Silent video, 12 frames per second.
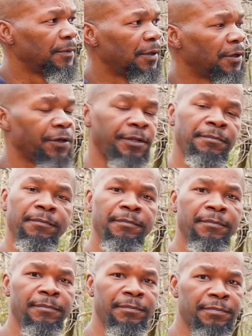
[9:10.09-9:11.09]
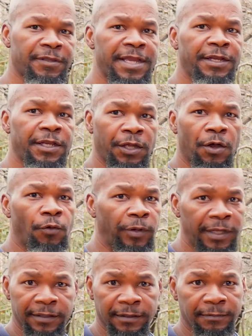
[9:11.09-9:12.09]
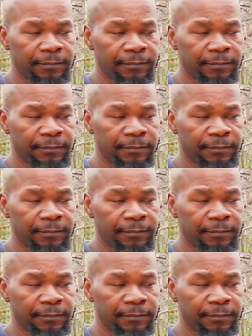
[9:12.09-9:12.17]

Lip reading: a good thing to go with.